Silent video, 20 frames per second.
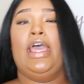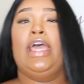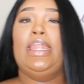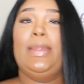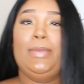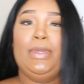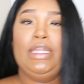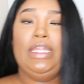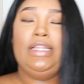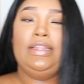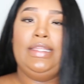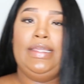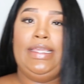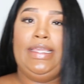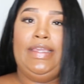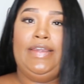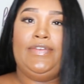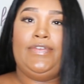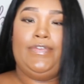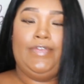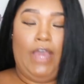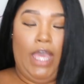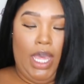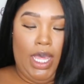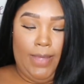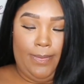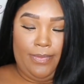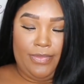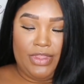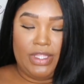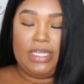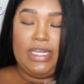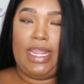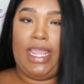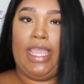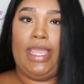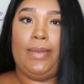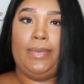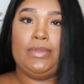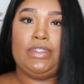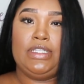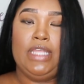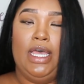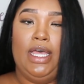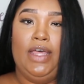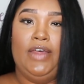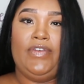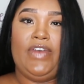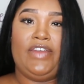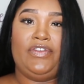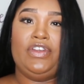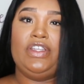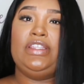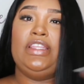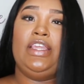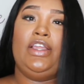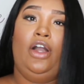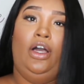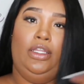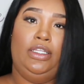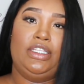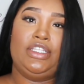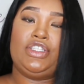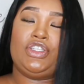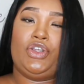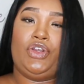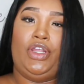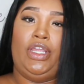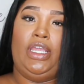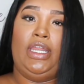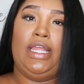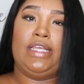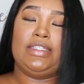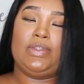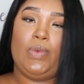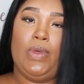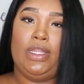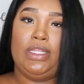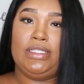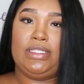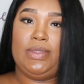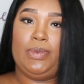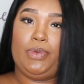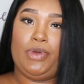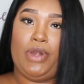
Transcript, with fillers: And I'm going to leave the name of everything on the screen as well as the